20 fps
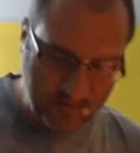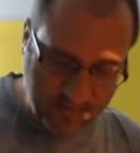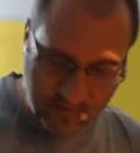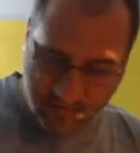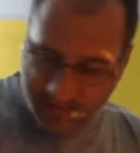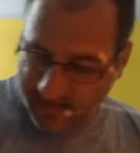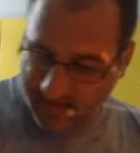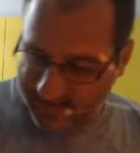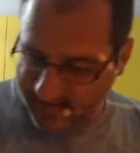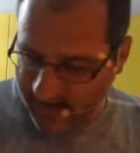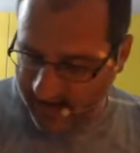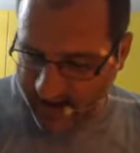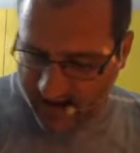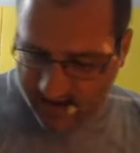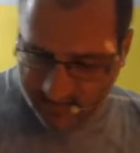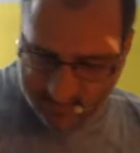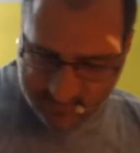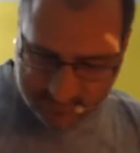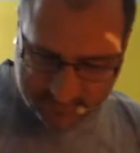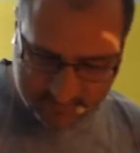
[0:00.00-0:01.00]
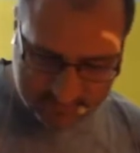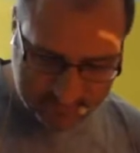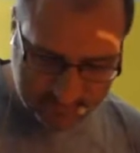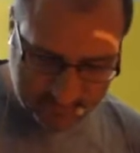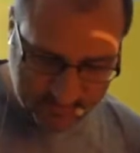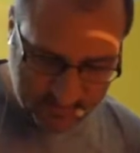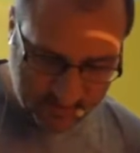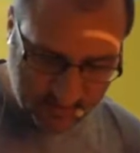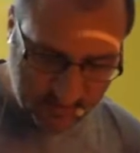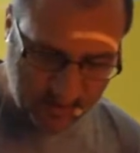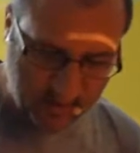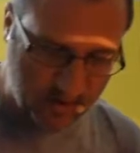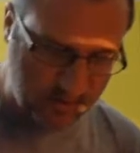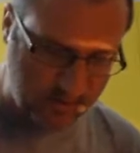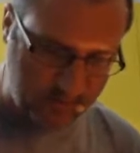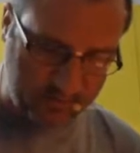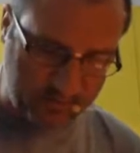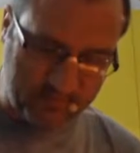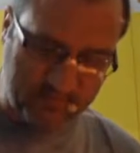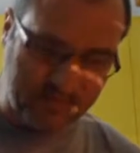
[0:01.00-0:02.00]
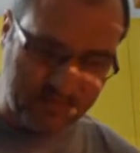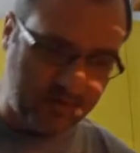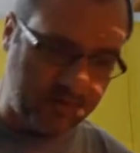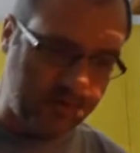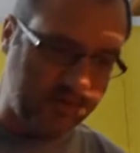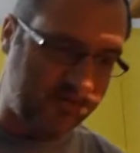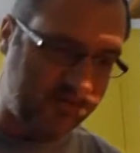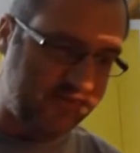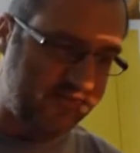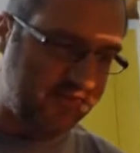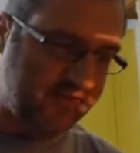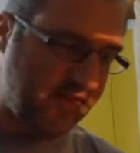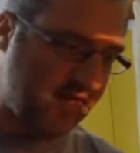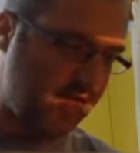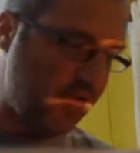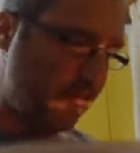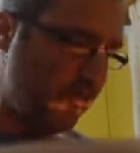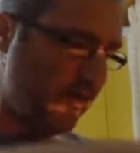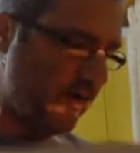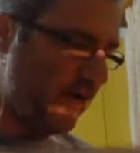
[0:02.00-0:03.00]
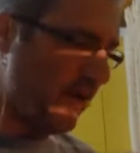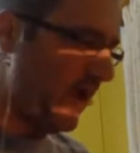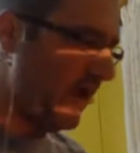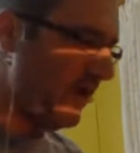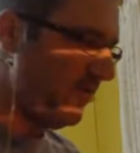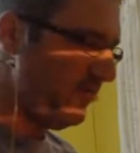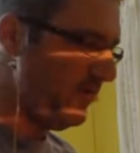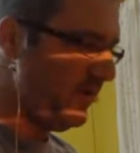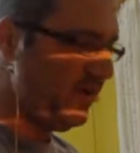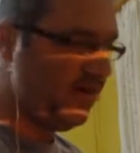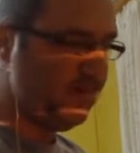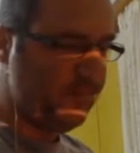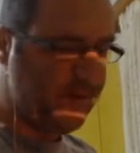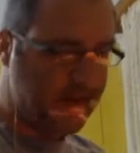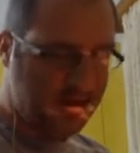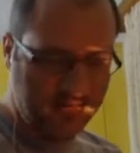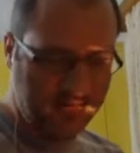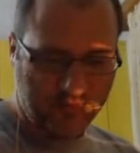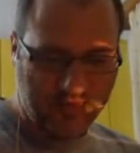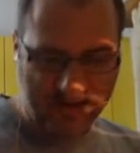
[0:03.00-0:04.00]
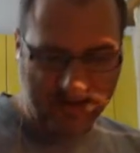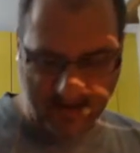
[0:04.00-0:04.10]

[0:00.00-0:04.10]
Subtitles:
This knife? No, not this time, but I have been impaled by